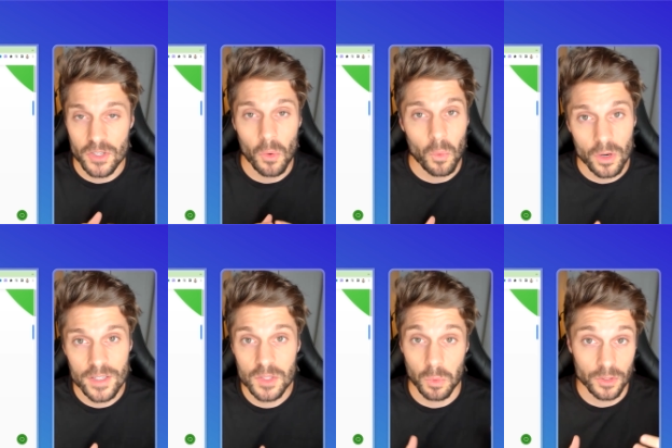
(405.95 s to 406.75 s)
no
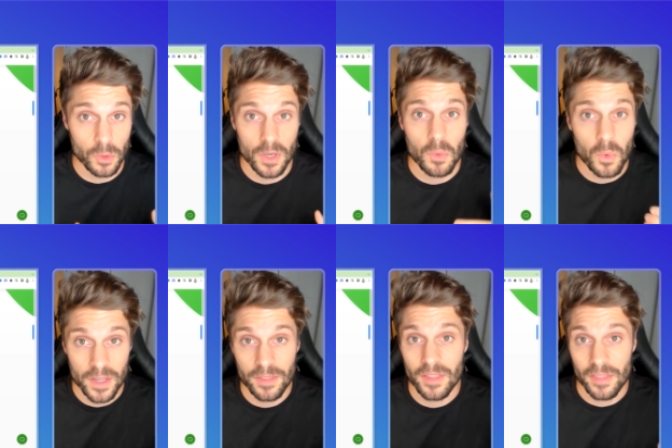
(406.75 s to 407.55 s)
worries, we'll do it
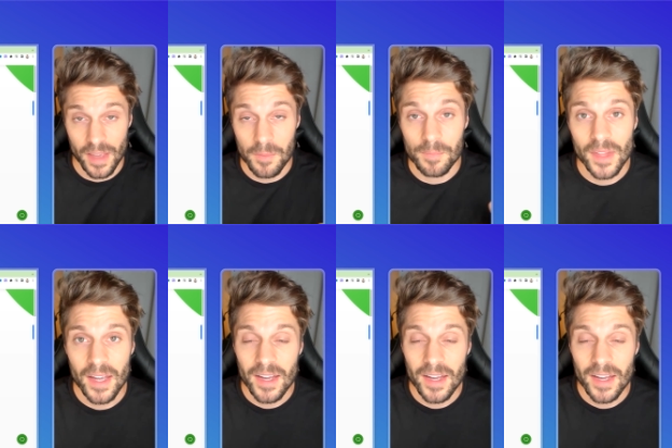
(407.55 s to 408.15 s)
with them.